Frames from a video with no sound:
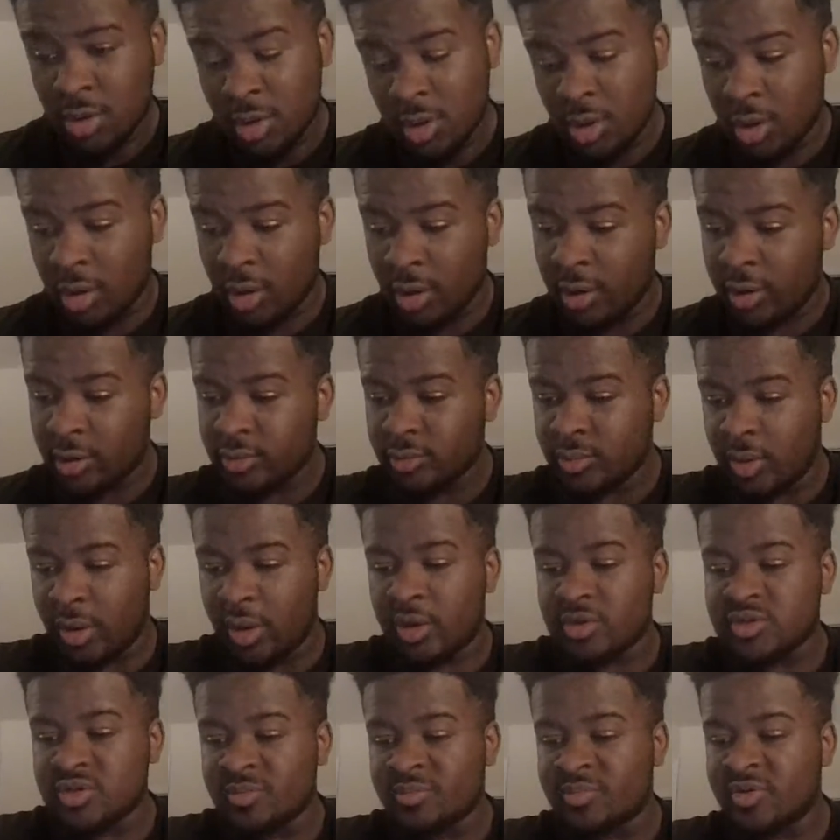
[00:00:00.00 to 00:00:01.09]
alright, well,
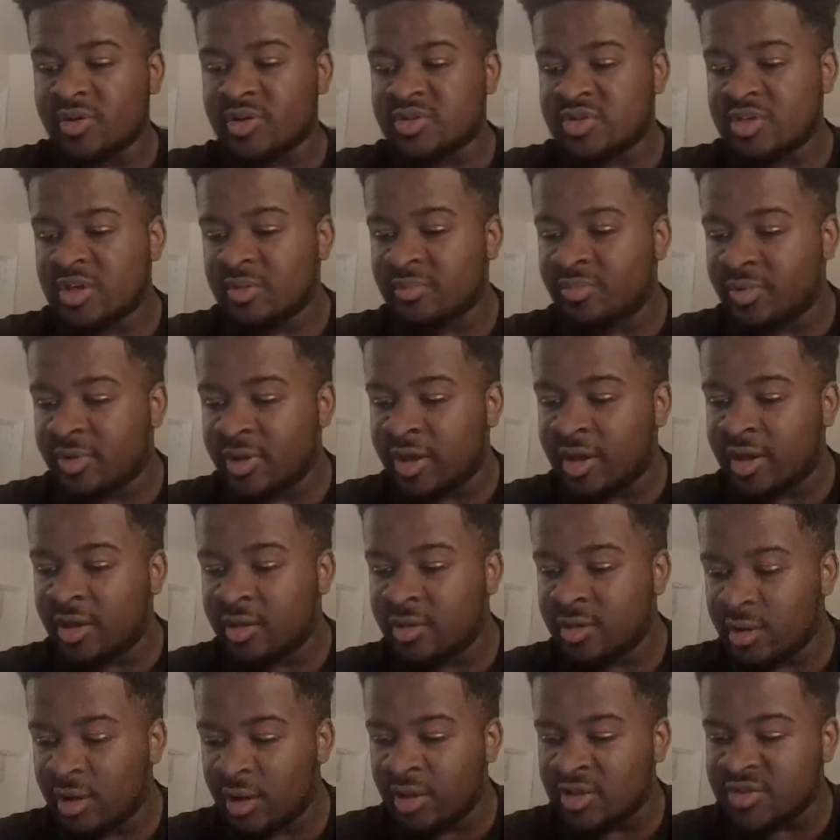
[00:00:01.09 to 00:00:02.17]
Angela Bassett
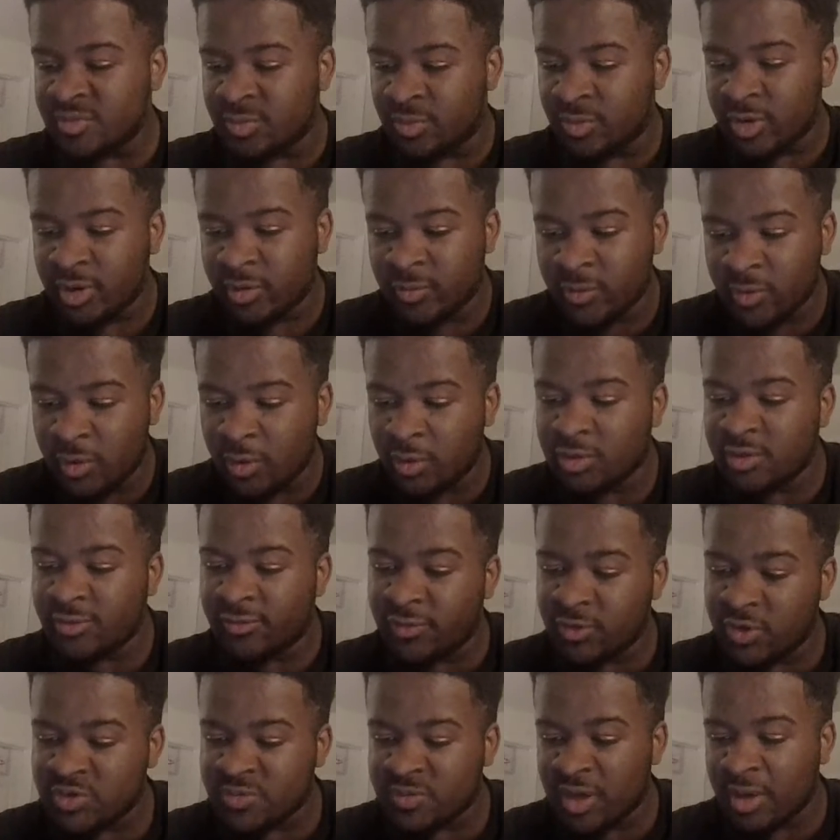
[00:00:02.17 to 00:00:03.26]
played a supporting role in the
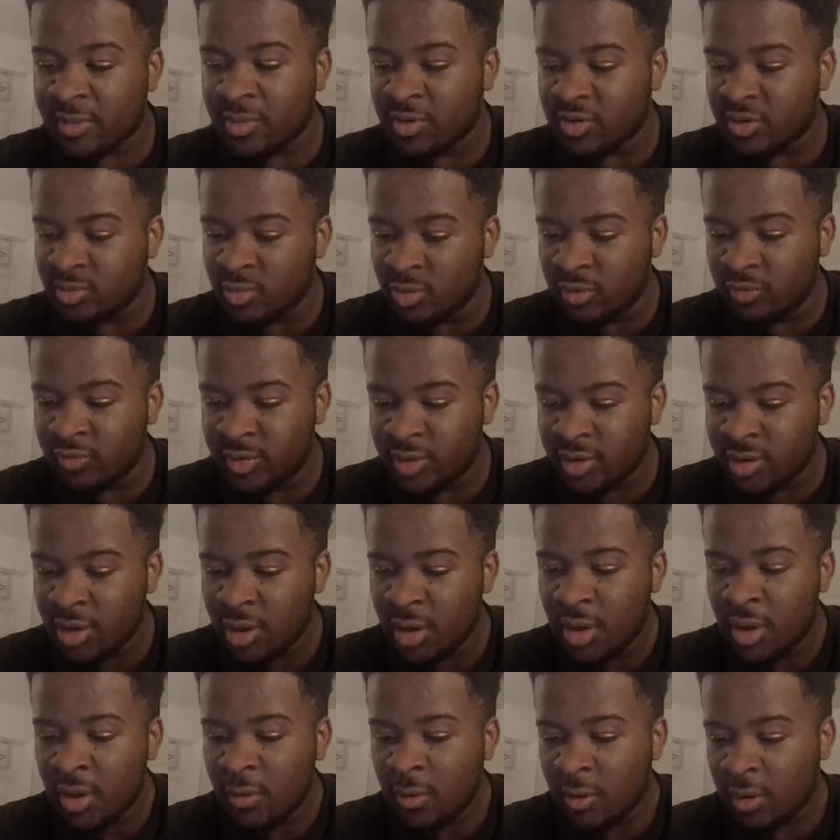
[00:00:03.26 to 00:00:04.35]
first Black Panther movie.
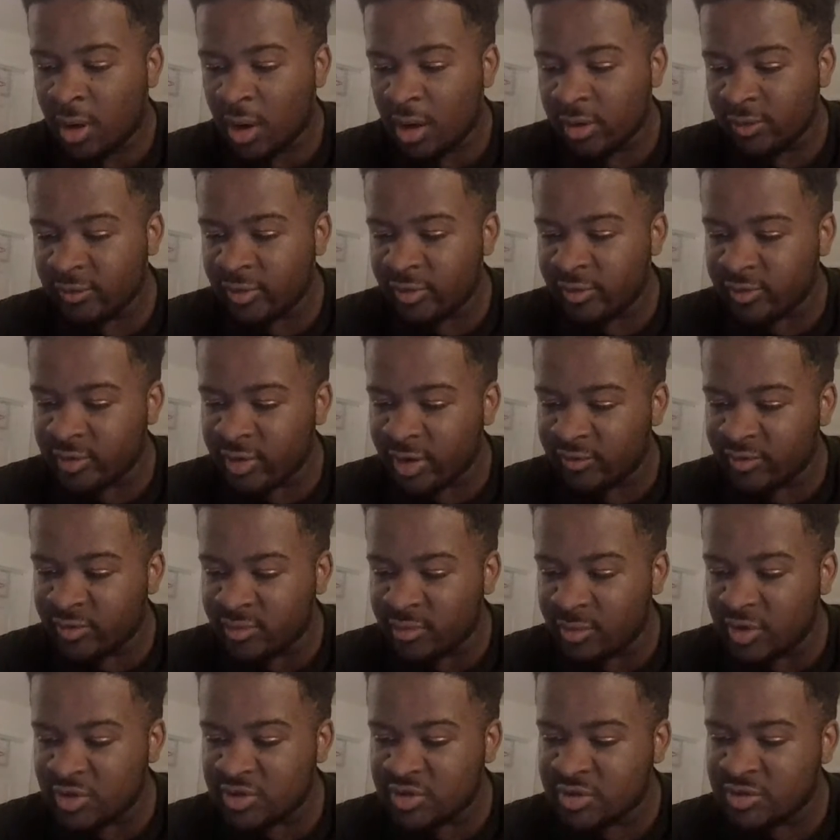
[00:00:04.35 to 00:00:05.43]
Wakanda River gave her
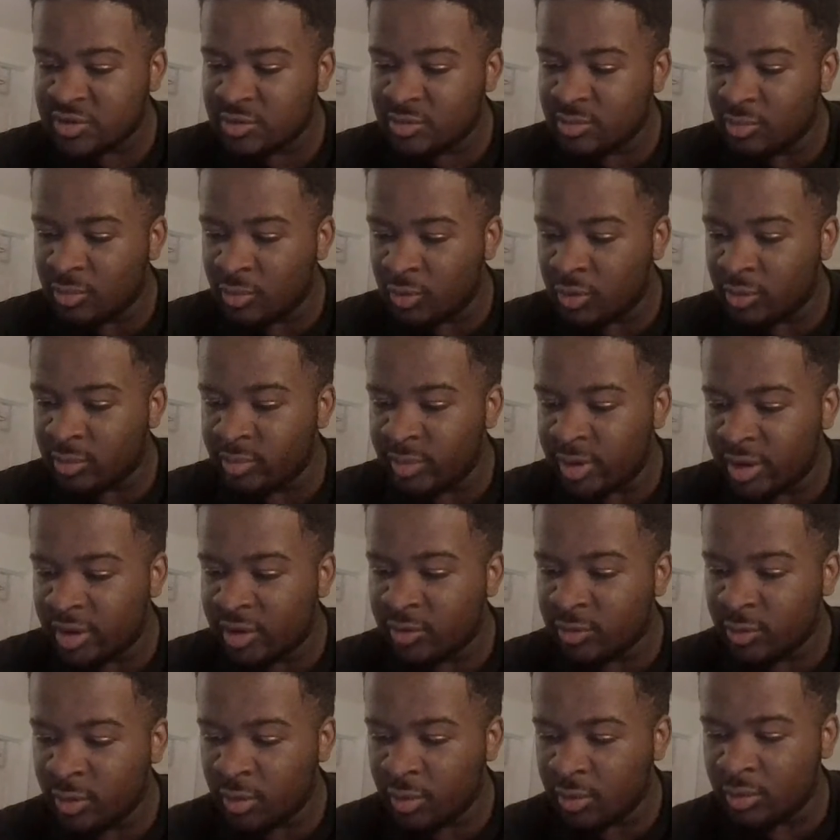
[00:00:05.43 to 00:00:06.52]
a much more
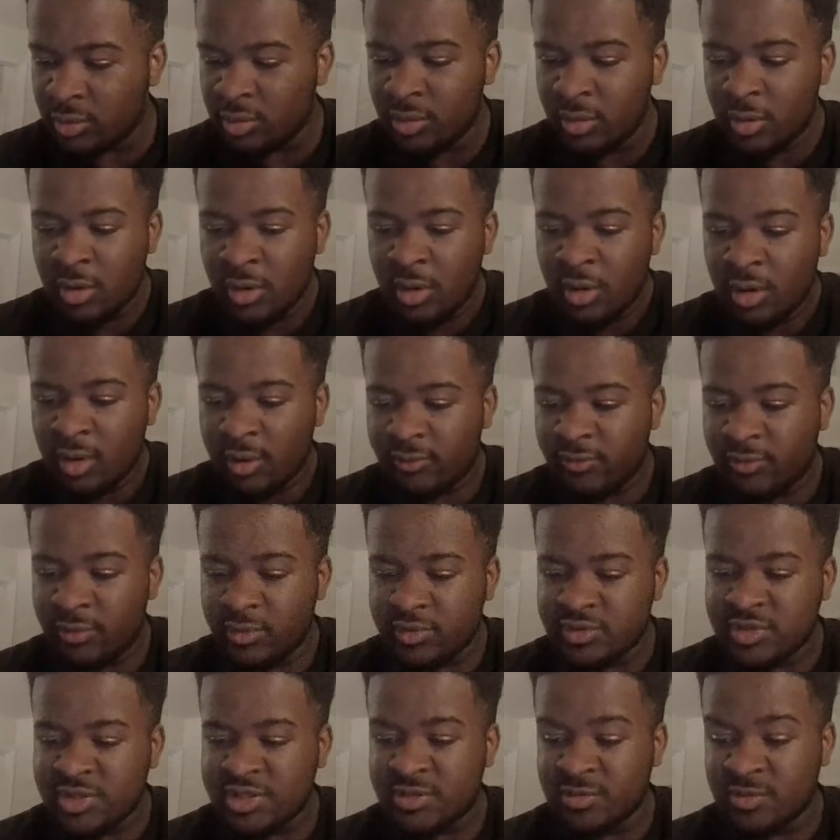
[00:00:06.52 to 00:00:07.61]
meaty role.
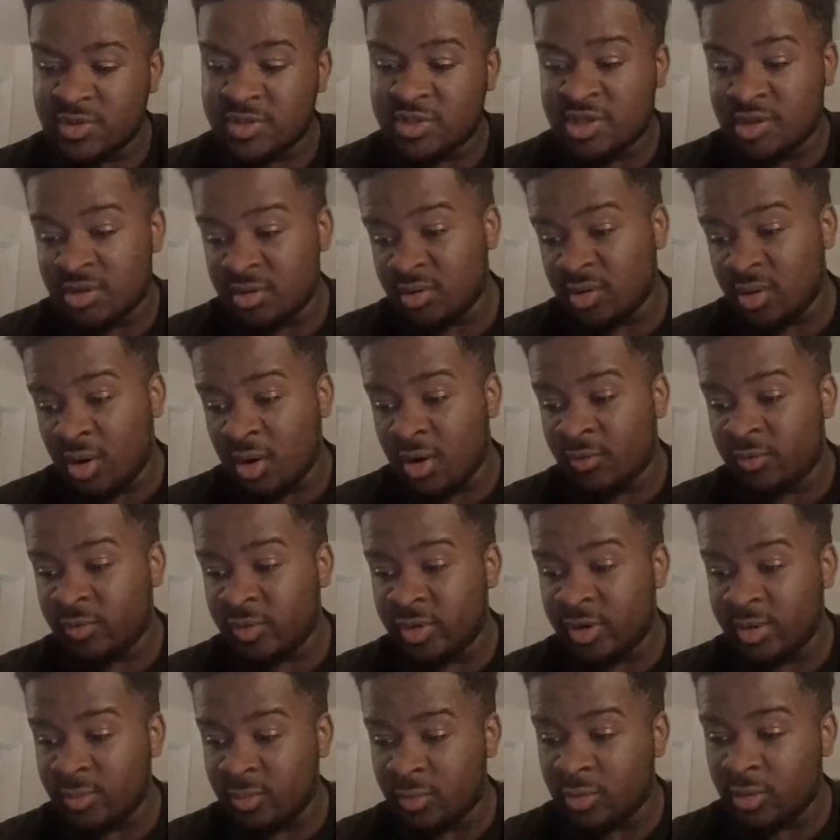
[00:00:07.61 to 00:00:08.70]
Unfortunately, she was killed off
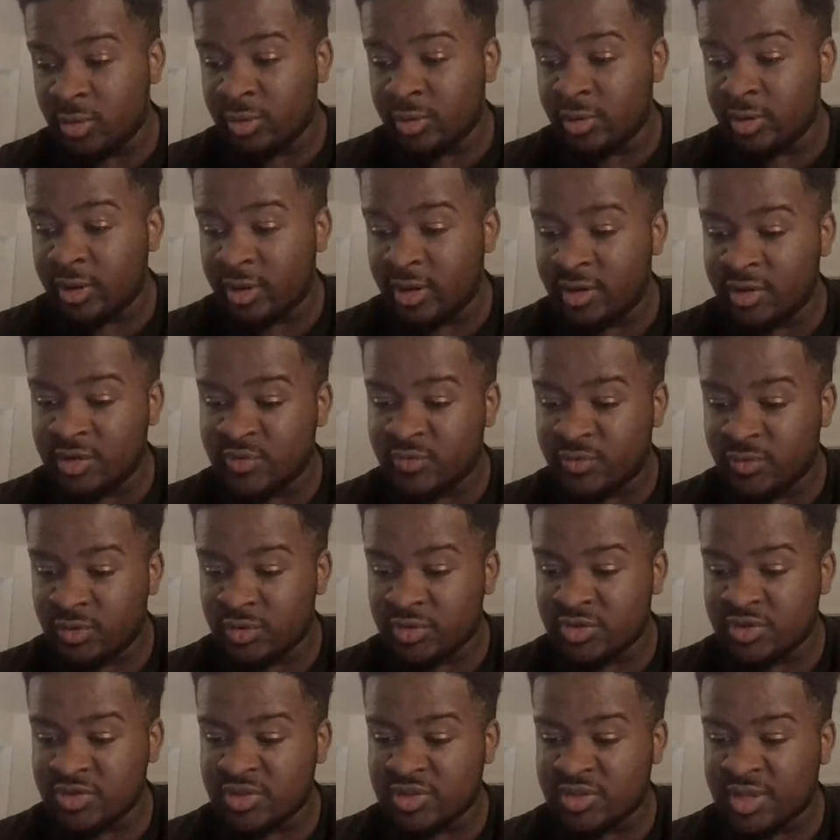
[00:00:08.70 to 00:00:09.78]
when Namor and his
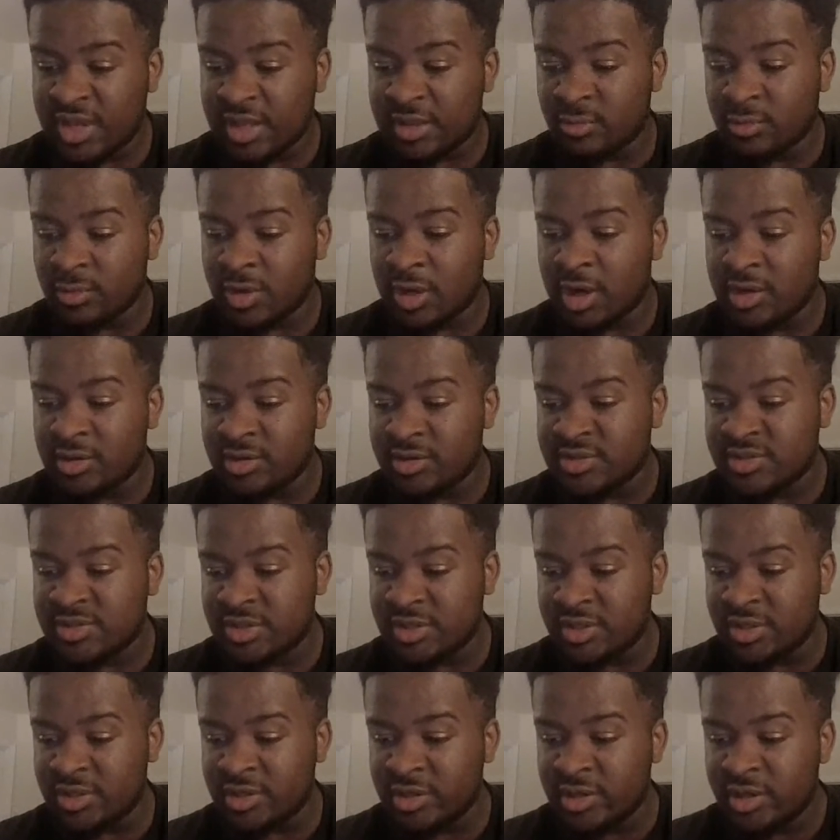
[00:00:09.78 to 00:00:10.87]
forces attacked Wakanda
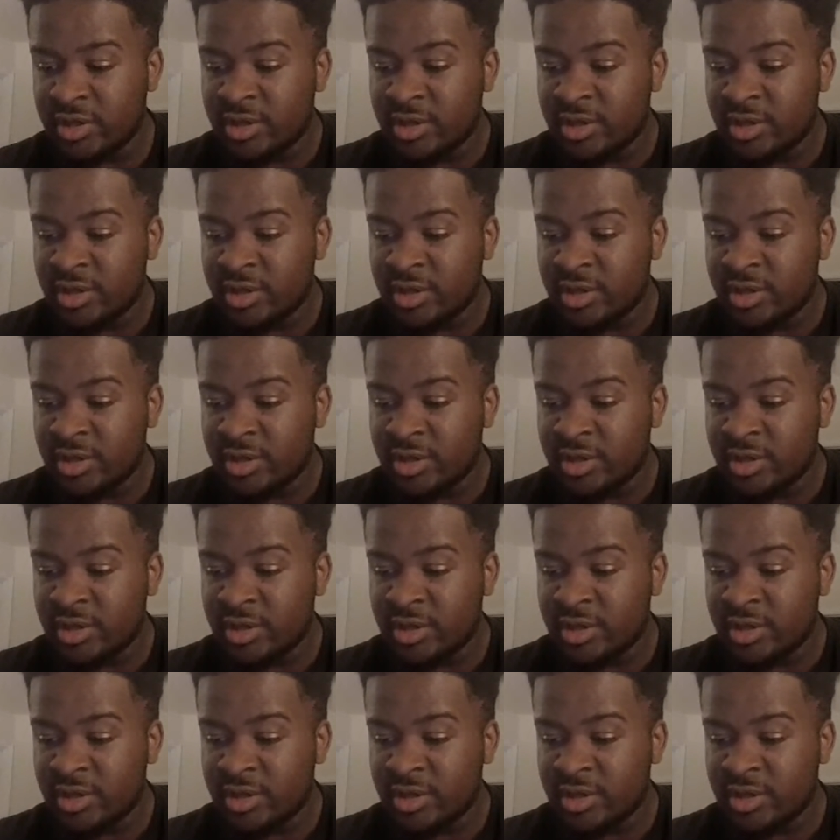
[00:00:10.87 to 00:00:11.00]
City.